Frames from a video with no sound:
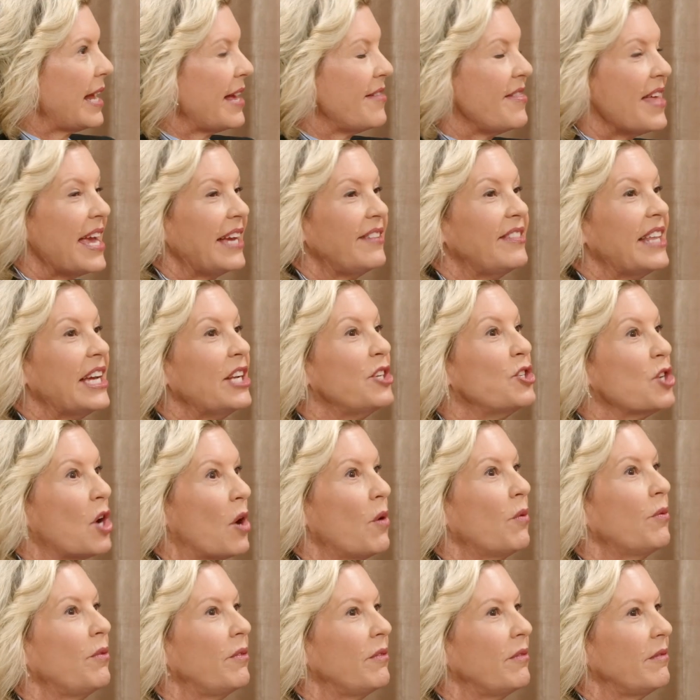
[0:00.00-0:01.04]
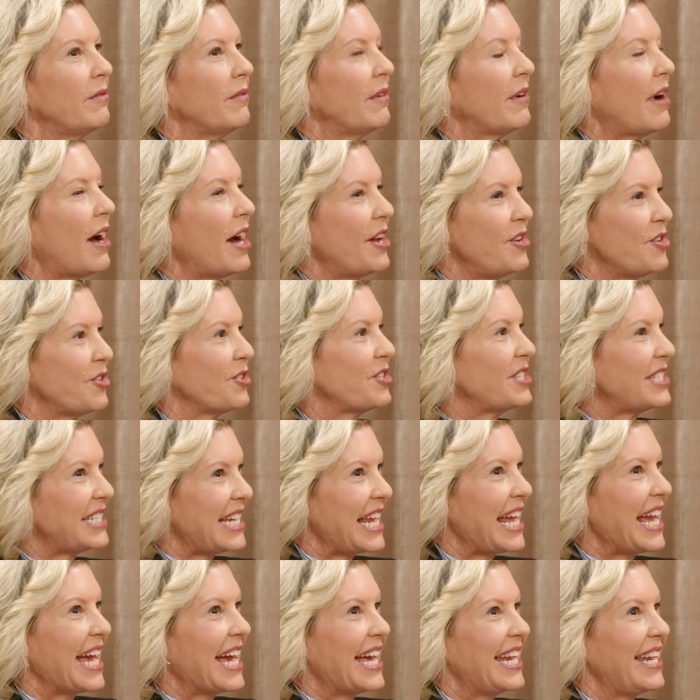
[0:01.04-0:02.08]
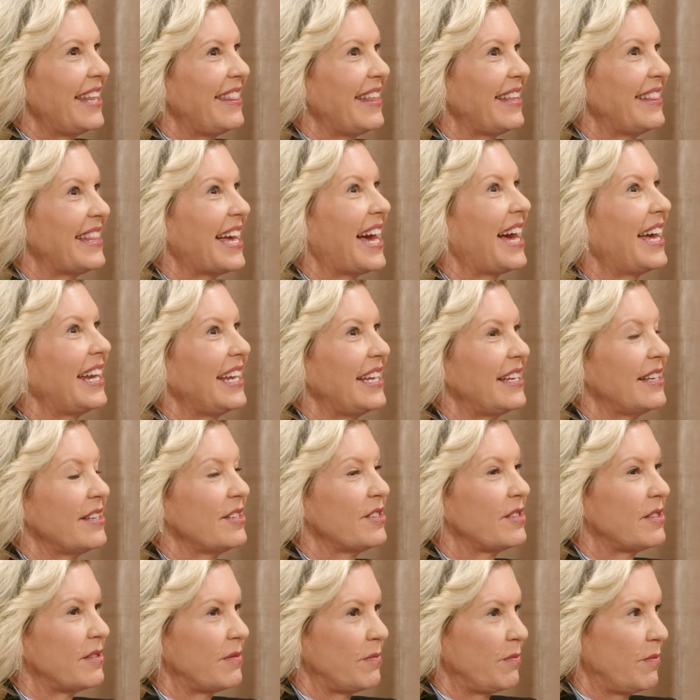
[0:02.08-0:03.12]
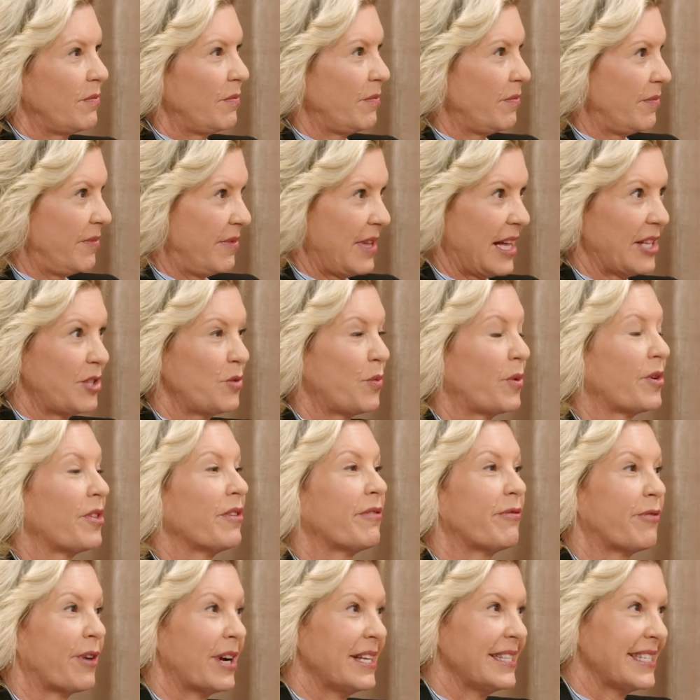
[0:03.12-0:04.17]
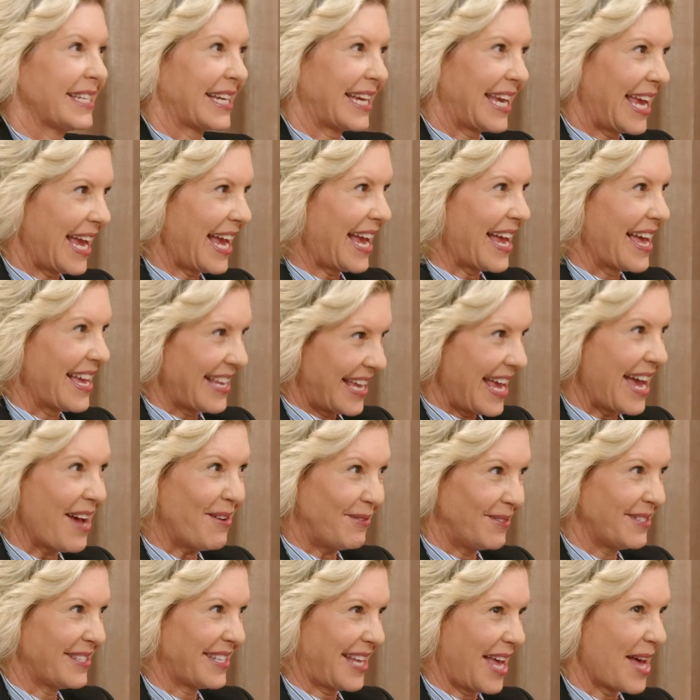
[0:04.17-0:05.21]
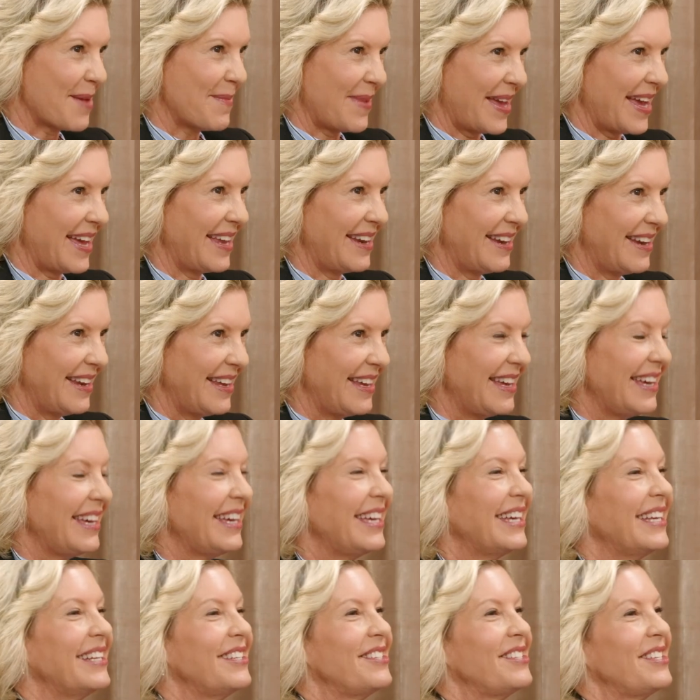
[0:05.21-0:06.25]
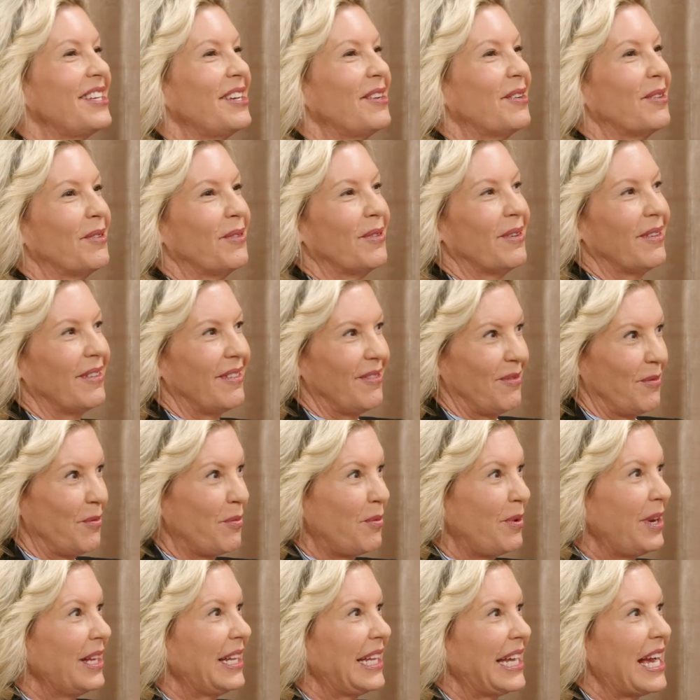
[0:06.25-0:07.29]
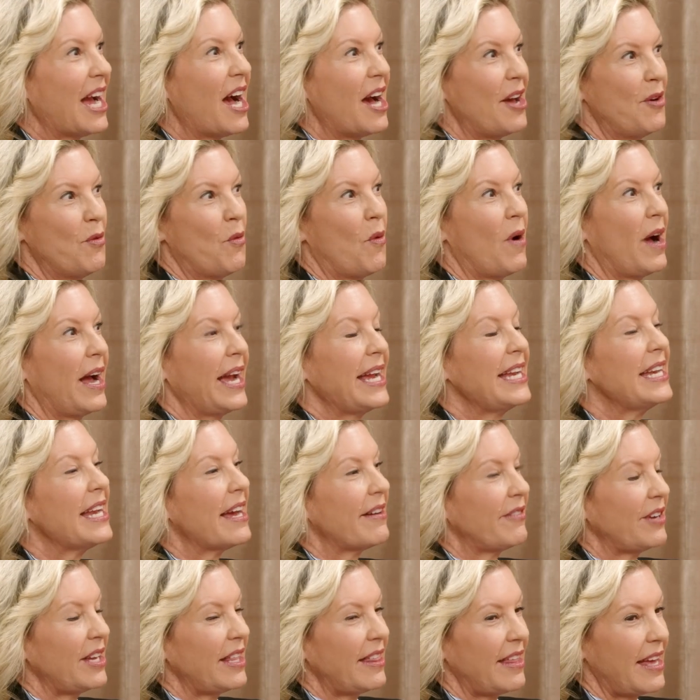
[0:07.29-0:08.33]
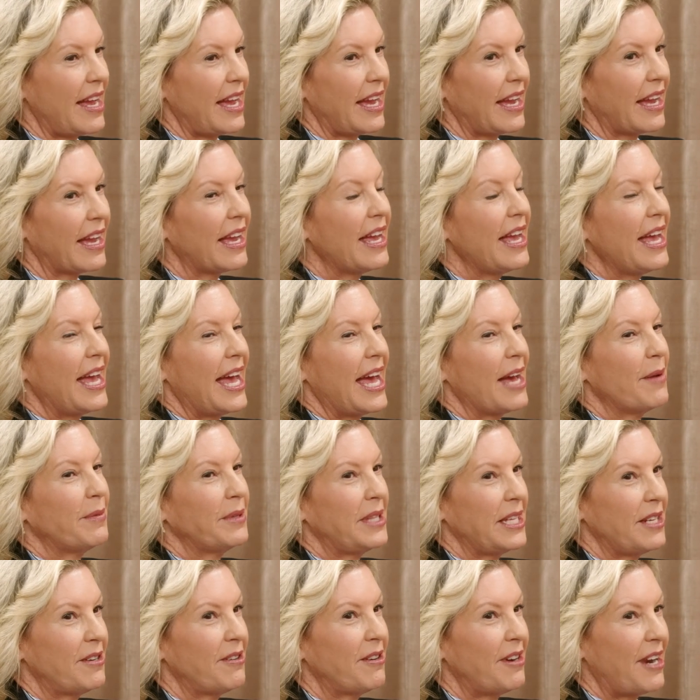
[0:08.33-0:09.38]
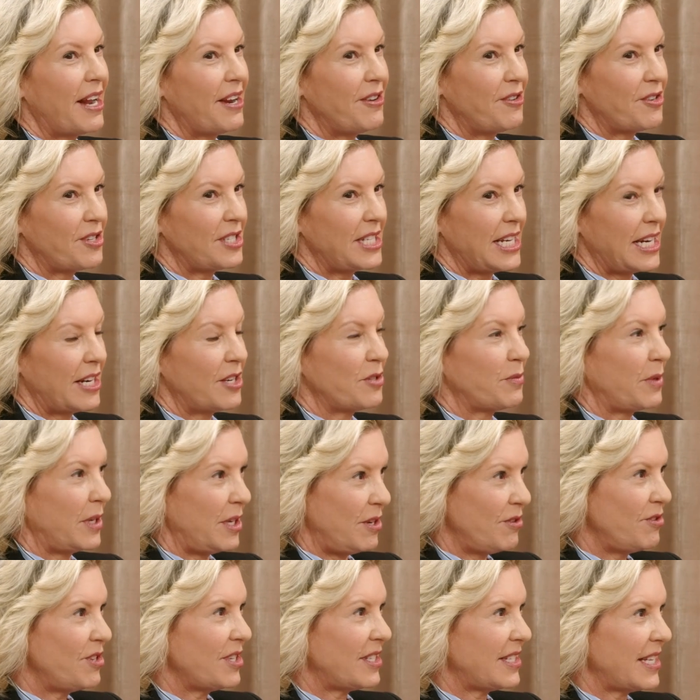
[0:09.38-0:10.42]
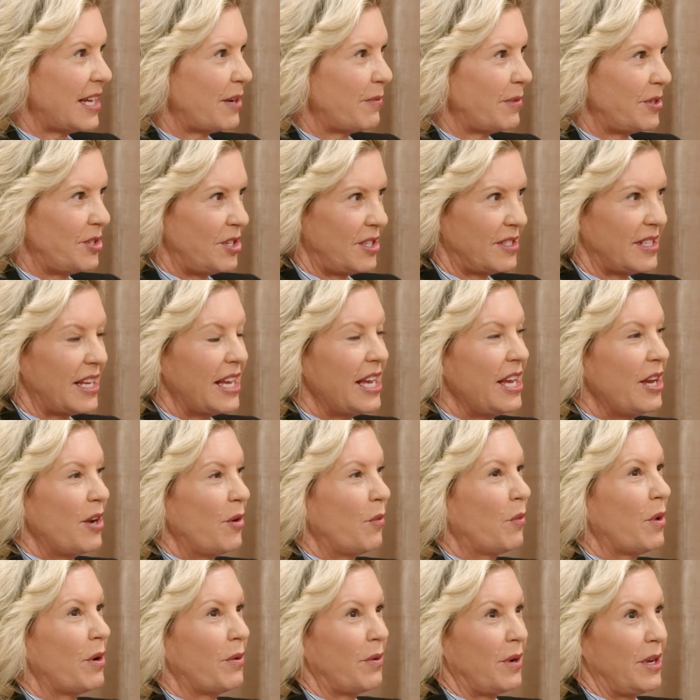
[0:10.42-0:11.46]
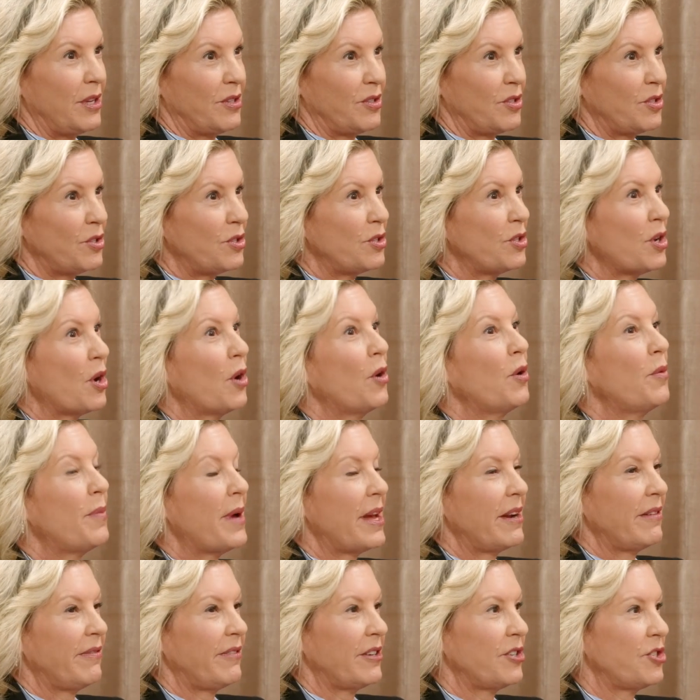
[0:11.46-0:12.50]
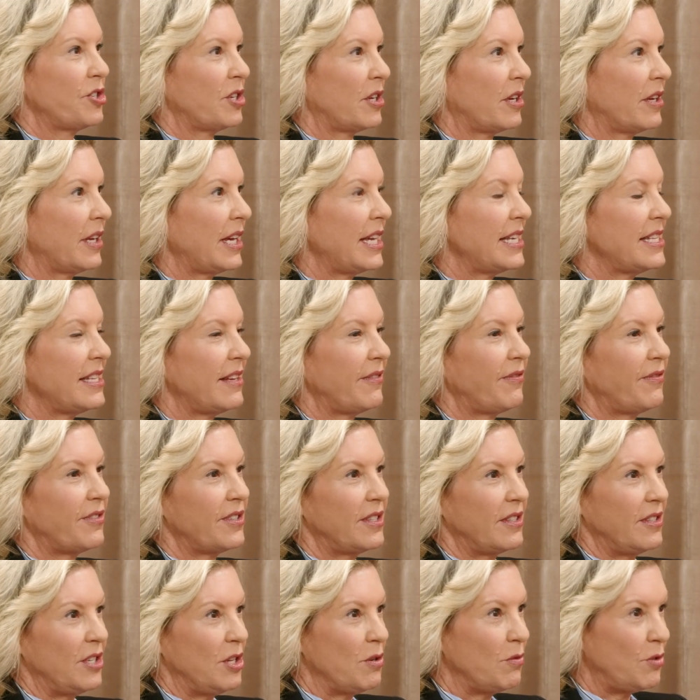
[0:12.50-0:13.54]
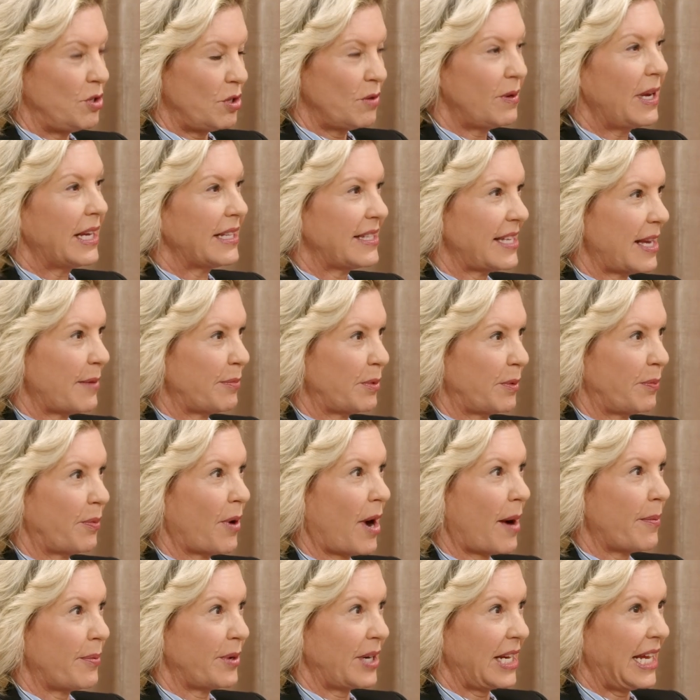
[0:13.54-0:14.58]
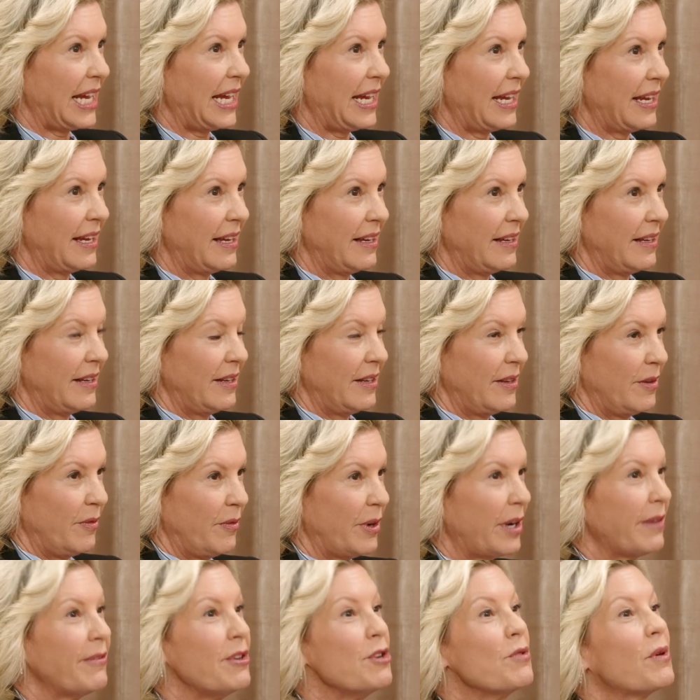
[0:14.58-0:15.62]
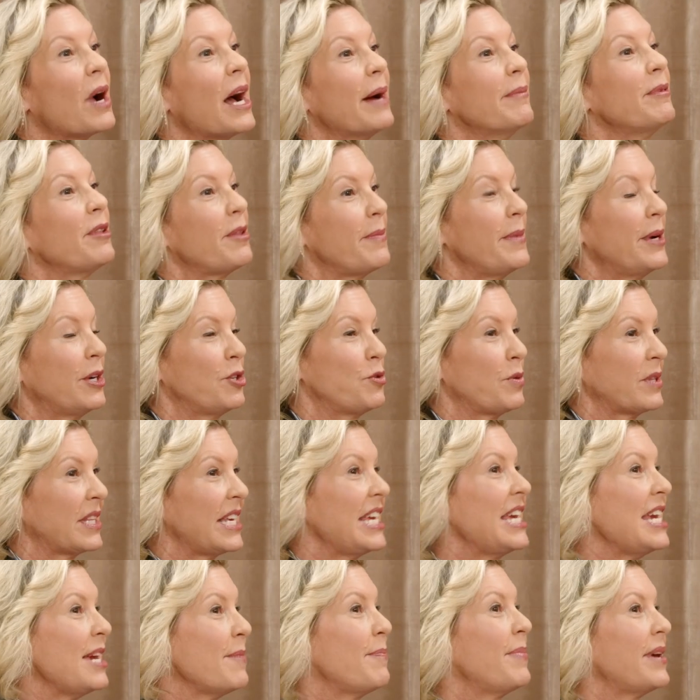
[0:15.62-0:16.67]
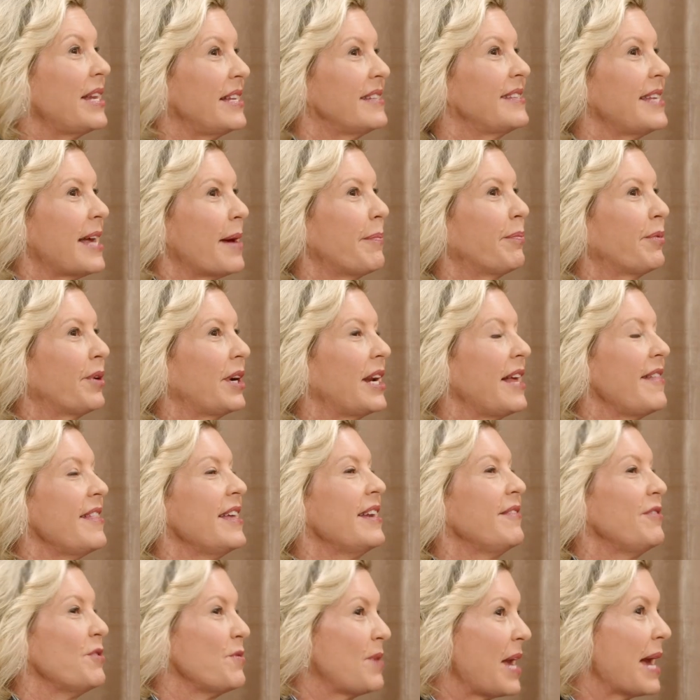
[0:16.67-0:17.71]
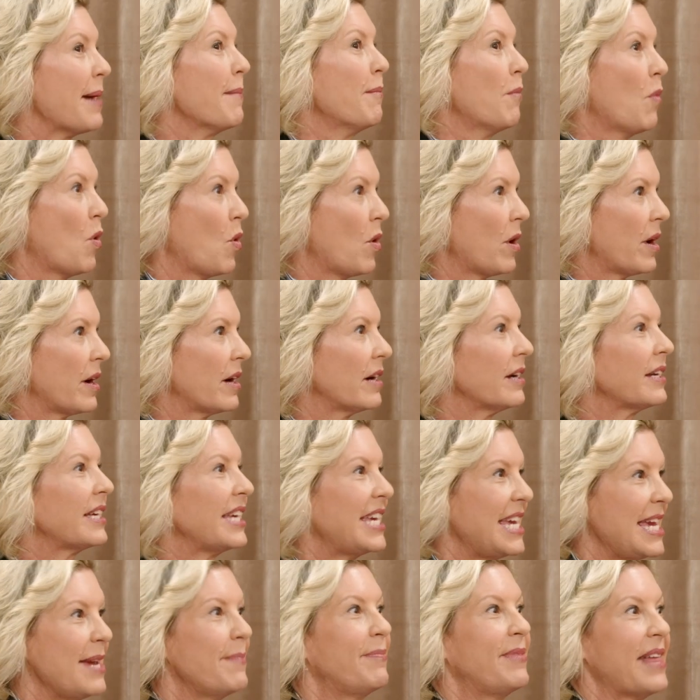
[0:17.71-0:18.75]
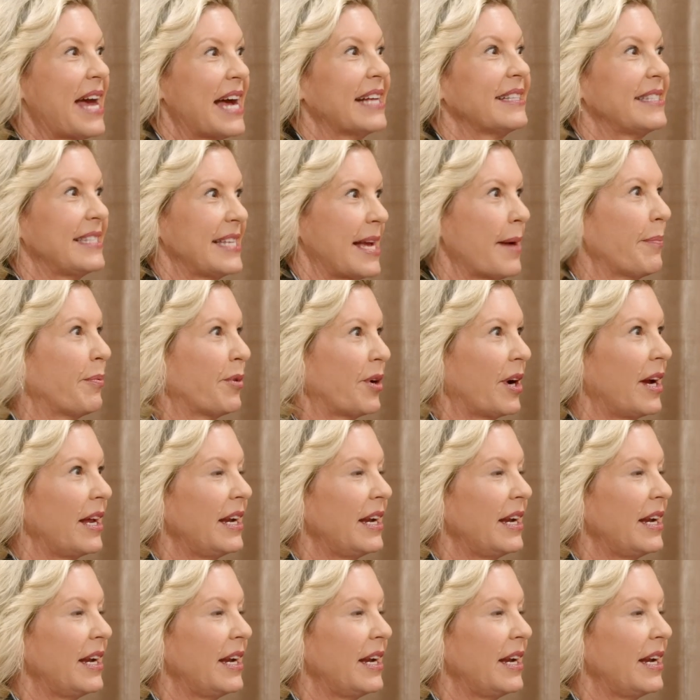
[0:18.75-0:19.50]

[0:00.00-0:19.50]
And they don't understand that that's where the forensic accountants come in to really unwind everything, and what they don't understand is what you just said, which is what is so beneficial is if you do get separate property, whatever you come to the marriage with, keep it separate, and then if you get more, keep that separate,